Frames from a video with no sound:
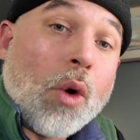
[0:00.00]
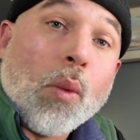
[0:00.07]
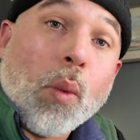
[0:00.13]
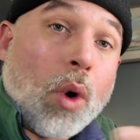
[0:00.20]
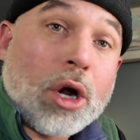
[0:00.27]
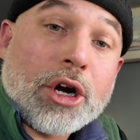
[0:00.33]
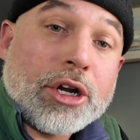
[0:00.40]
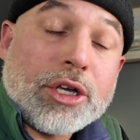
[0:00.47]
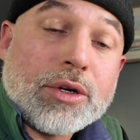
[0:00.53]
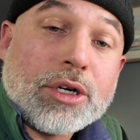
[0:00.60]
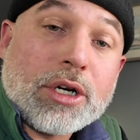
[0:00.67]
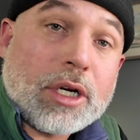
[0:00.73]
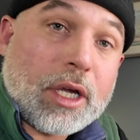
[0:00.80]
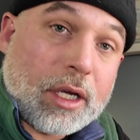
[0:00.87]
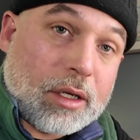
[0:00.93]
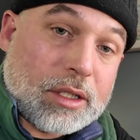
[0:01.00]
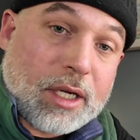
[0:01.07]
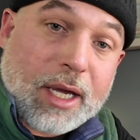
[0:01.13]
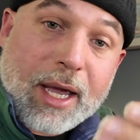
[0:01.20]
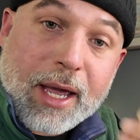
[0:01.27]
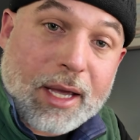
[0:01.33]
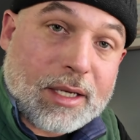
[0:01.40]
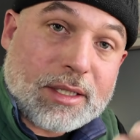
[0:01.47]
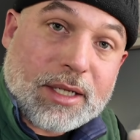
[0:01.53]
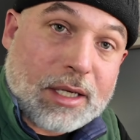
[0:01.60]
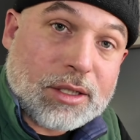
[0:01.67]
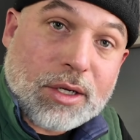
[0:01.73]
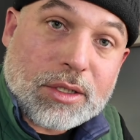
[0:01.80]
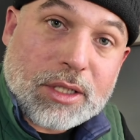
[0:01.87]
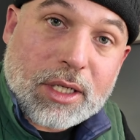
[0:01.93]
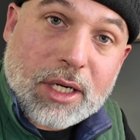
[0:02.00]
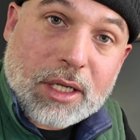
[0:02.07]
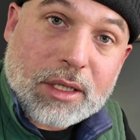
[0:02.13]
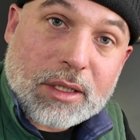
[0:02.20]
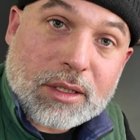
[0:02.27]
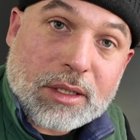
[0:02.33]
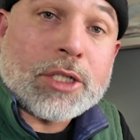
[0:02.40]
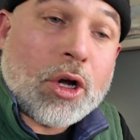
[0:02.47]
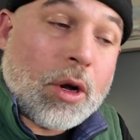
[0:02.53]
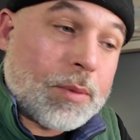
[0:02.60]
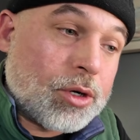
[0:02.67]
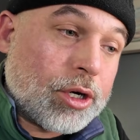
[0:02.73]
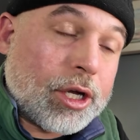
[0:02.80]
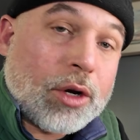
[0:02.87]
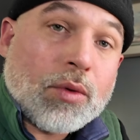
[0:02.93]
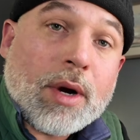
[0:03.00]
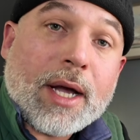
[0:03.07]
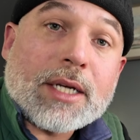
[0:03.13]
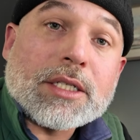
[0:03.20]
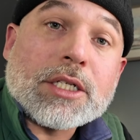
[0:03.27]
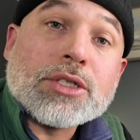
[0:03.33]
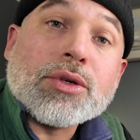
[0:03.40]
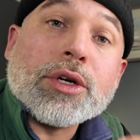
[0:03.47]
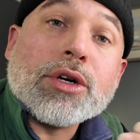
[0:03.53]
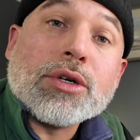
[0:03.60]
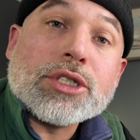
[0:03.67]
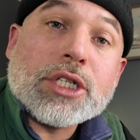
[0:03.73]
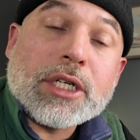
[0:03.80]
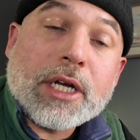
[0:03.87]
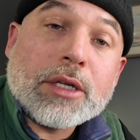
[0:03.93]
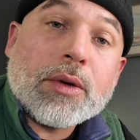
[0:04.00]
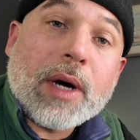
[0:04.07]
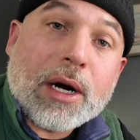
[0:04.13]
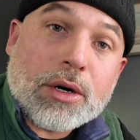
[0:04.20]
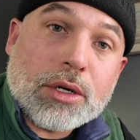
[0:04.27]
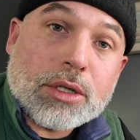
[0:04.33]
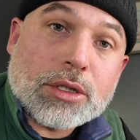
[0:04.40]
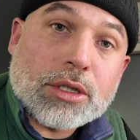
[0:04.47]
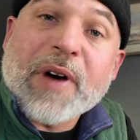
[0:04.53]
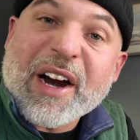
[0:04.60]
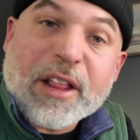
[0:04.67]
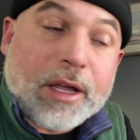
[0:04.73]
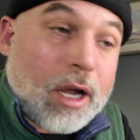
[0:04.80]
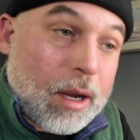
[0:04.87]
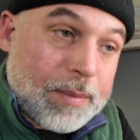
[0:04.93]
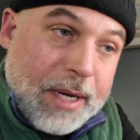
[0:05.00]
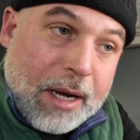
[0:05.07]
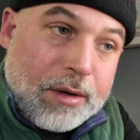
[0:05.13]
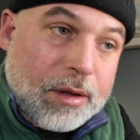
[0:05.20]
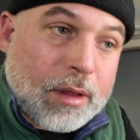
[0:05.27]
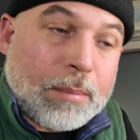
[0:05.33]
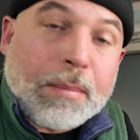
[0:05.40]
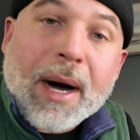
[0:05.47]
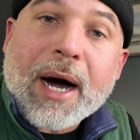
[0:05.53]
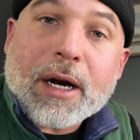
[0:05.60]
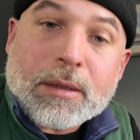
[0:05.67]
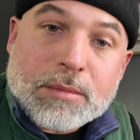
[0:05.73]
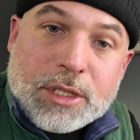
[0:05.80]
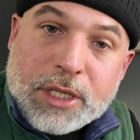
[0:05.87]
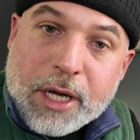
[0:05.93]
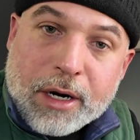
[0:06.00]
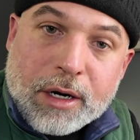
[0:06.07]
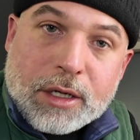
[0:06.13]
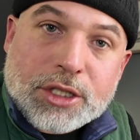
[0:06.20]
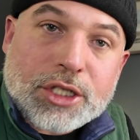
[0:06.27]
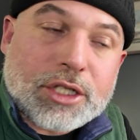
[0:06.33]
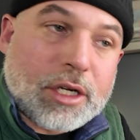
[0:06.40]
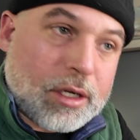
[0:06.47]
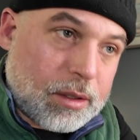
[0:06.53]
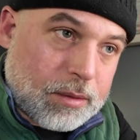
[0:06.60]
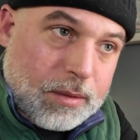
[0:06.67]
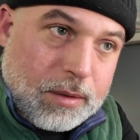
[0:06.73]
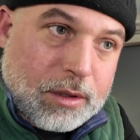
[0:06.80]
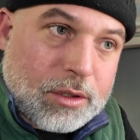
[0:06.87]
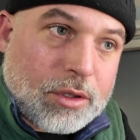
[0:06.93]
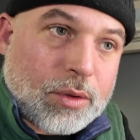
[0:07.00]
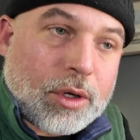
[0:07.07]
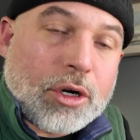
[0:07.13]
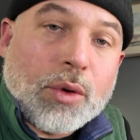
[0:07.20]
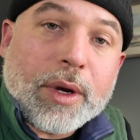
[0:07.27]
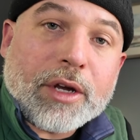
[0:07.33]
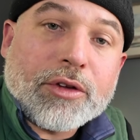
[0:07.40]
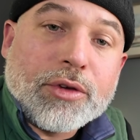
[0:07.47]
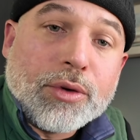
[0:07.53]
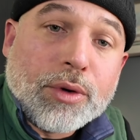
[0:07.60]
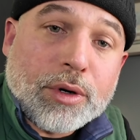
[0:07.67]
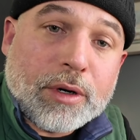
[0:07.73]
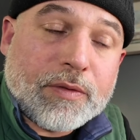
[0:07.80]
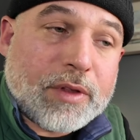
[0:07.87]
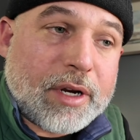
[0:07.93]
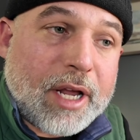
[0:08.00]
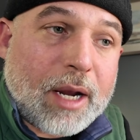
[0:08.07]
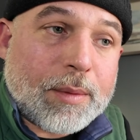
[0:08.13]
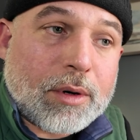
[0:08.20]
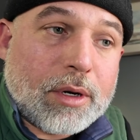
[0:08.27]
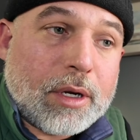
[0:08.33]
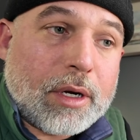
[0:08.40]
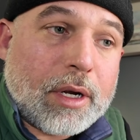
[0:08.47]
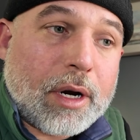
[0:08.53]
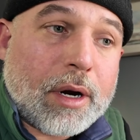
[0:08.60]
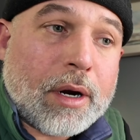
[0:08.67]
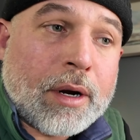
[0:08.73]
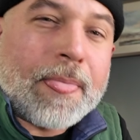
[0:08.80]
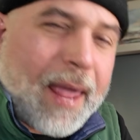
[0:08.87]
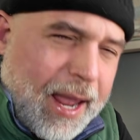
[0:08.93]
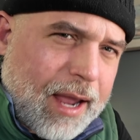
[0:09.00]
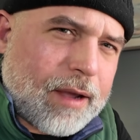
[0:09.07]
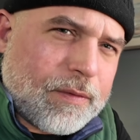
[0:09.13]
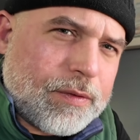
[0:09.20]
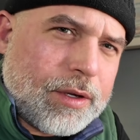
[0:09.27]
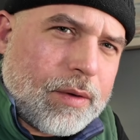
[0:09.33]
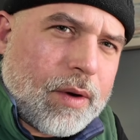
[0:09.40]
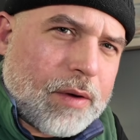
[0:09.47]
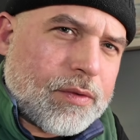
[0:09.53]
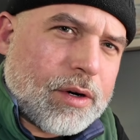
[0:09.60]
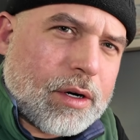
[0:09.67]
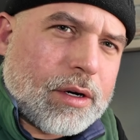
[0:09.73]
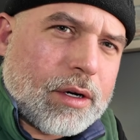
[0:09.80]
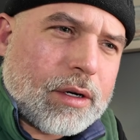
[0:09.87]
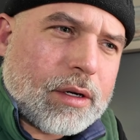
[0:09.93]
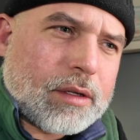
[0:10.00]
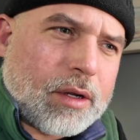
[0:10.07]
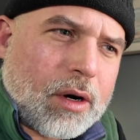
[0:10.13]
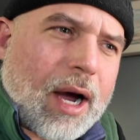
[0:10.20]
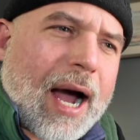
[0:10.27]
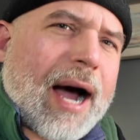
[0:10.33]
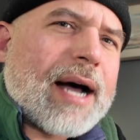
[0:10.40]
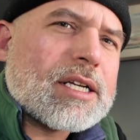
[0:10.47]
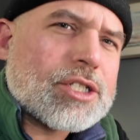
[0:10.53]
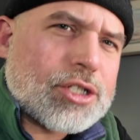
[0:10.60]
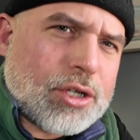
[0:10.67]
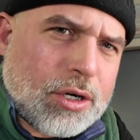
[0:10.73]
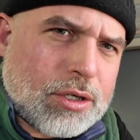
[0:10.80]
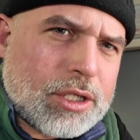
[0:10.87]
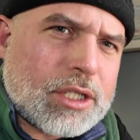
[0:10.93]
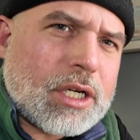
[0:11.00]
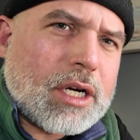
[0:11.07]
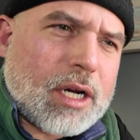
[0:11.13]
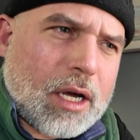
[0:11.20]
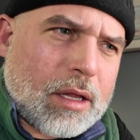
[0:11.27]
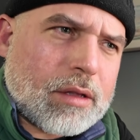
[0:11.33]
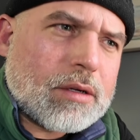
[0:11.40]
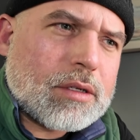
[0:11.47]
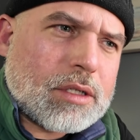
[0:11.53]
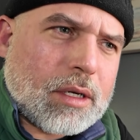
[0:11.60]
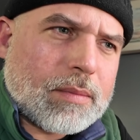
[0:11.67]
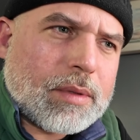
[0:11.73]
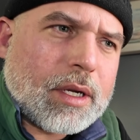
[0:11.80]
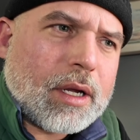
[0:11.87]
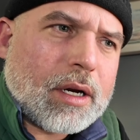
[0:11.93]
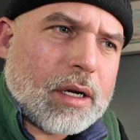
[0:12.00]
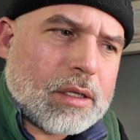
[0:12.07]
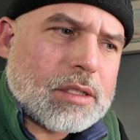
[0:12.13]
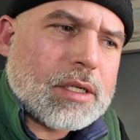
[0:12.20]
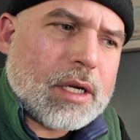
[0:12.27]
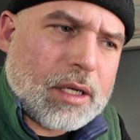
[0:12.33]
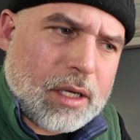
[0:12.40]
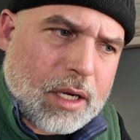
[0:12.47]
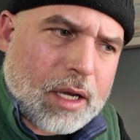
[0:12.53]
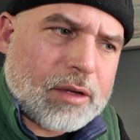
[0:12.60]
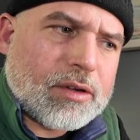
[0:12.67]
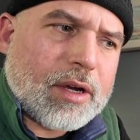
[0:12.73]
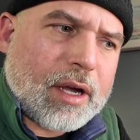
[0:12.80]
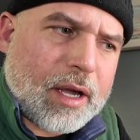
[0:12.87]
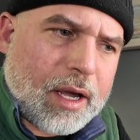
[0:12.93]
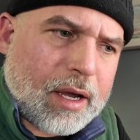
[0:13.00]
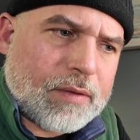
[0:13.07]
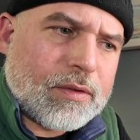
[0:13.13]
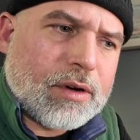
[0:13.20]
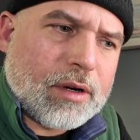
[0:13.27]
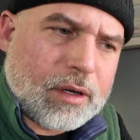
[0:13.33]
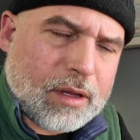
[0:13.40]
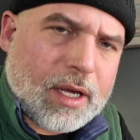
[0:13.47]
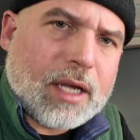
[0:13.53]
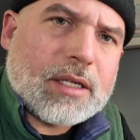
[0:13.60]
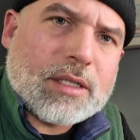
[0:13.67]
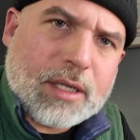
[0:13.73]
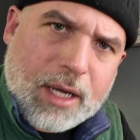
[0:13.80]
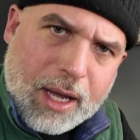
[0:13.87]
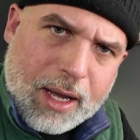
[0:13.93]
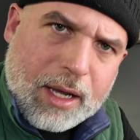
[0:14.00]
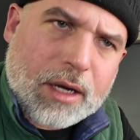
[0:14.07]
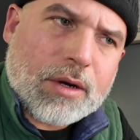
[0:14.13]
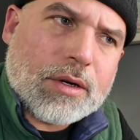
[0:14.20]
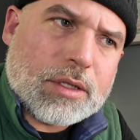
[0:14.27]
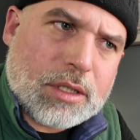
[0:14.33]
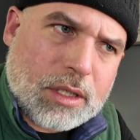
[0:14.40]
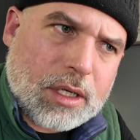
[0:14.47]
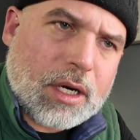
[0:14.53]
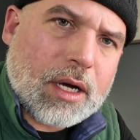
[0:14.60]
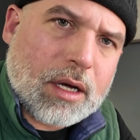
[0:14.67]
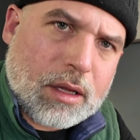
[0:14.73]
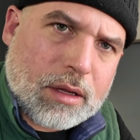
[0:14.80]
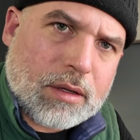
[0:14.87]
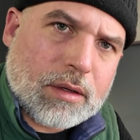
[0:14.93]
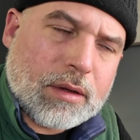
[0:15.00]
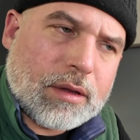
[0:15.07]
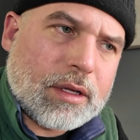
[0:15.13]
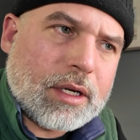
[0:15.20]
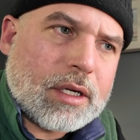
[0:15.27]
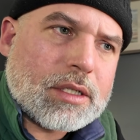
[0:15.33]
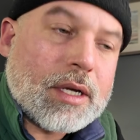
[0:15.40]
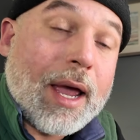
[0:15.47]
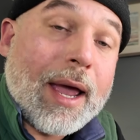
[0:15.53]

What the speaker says: What are you cooking? You say, ¿qué estás cocinando? I say, I'm cooking rice. Estoy cocinando arroz. Finally, come down to the bottom center. Just going to do a quick tour of the neighborhood here. Have you ever cooked? ¿Has cocinado something? And I'll say, yes, I have cooked that. Si he cocinado this.